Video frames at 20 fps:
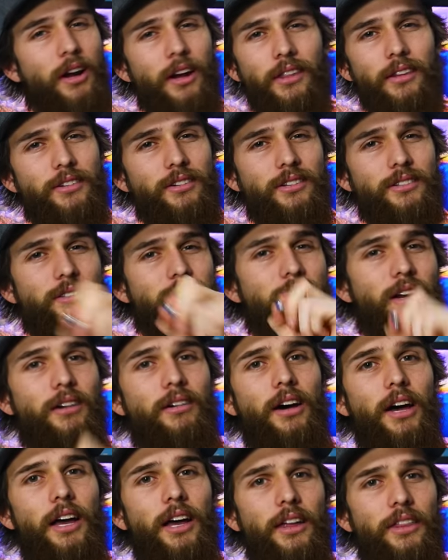They're just, you know,
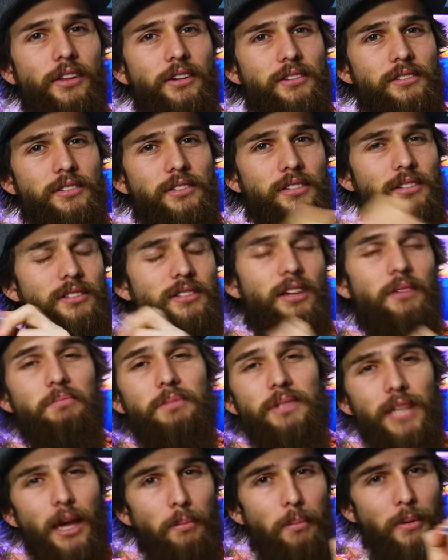they're just some
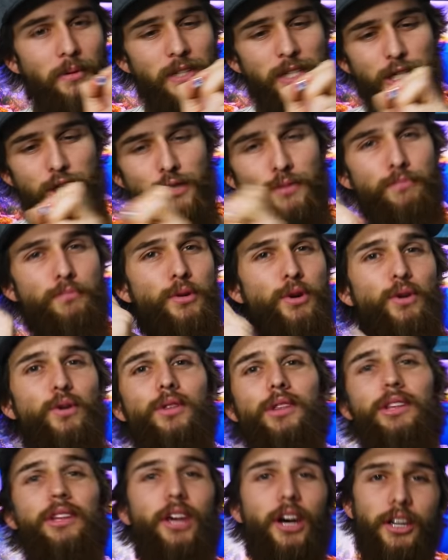type of
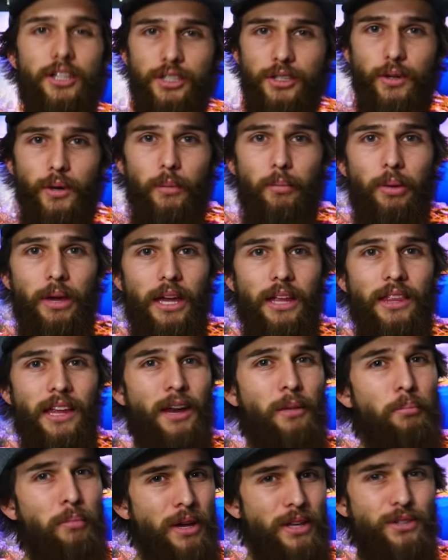smooth touch to a pen that a
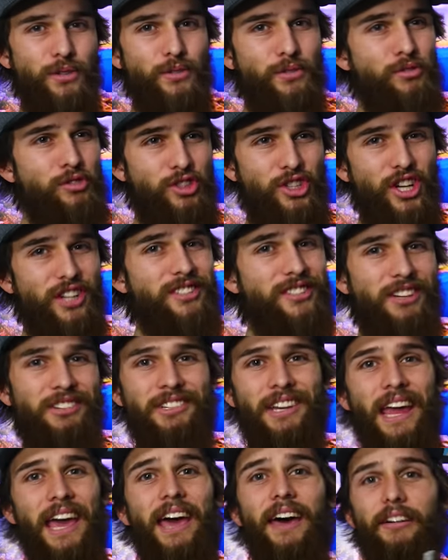pencil just
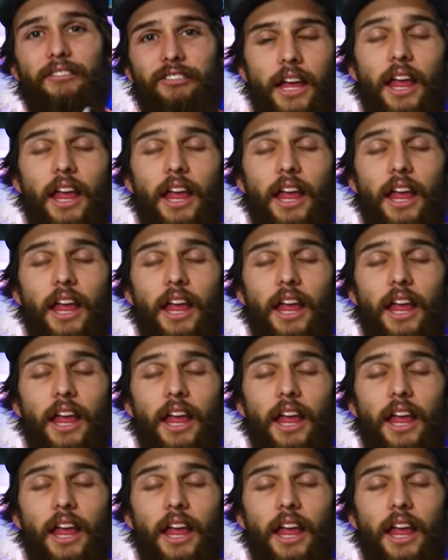doesn't have.